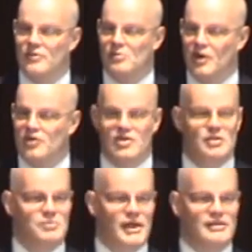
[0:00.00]
the most
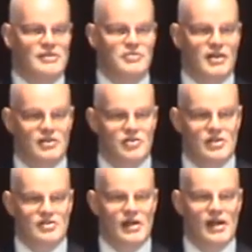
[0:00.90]
competitive
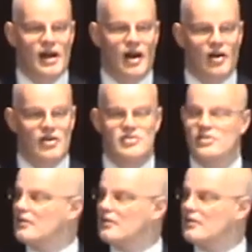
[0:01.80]
countries are also